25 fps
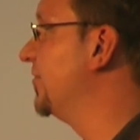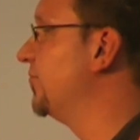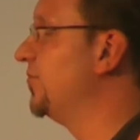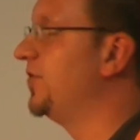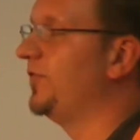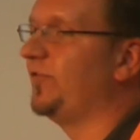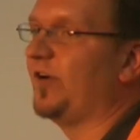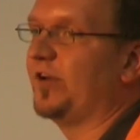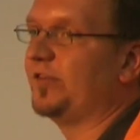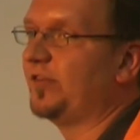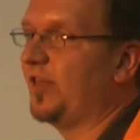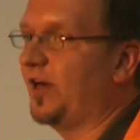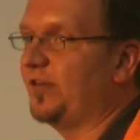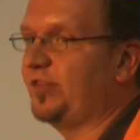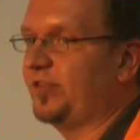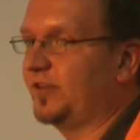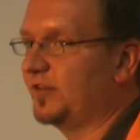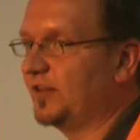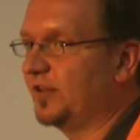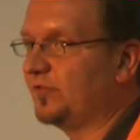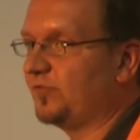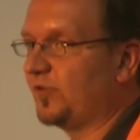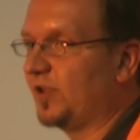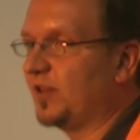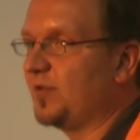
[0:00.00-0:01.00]
we found nothing
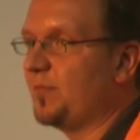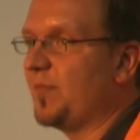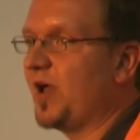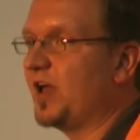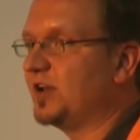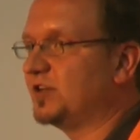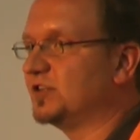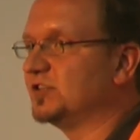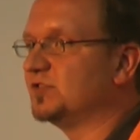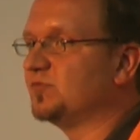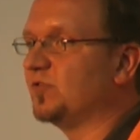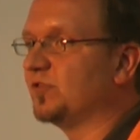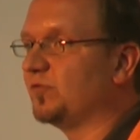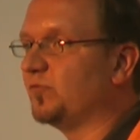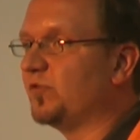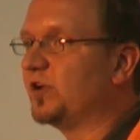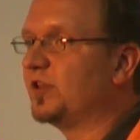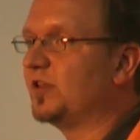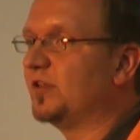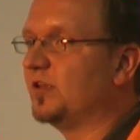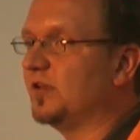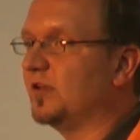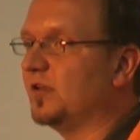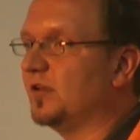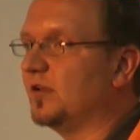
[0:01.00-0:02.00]
that really matches what
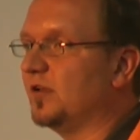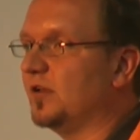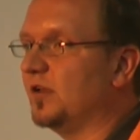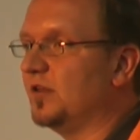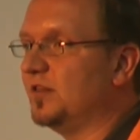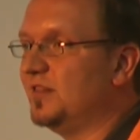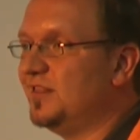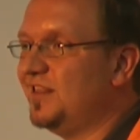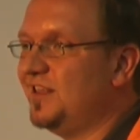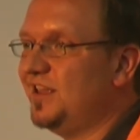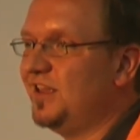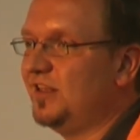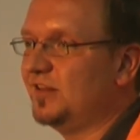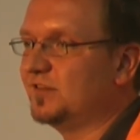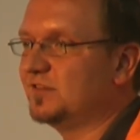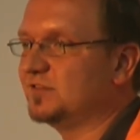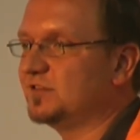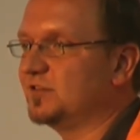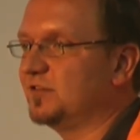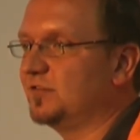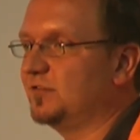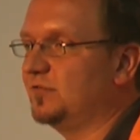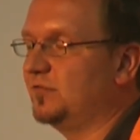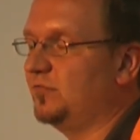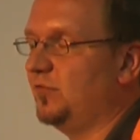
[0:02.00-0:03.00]
we need,
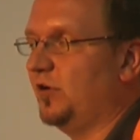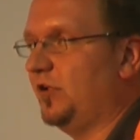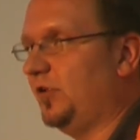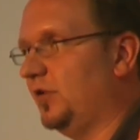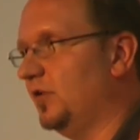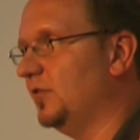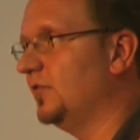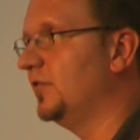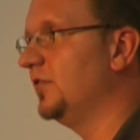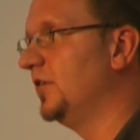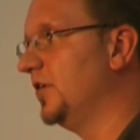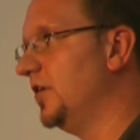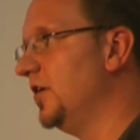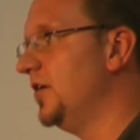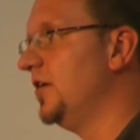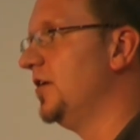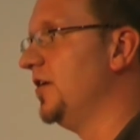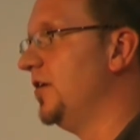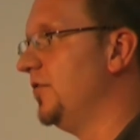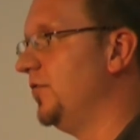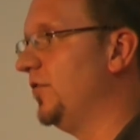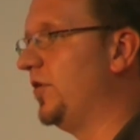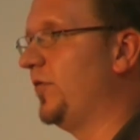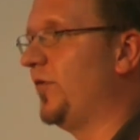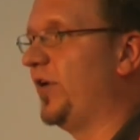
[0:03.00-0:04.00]
so well,
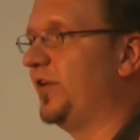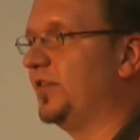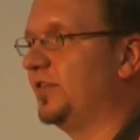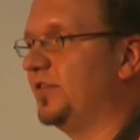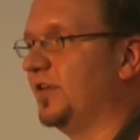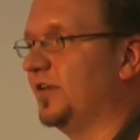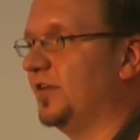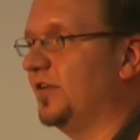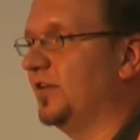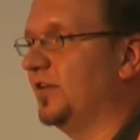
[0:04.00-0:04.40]
we went the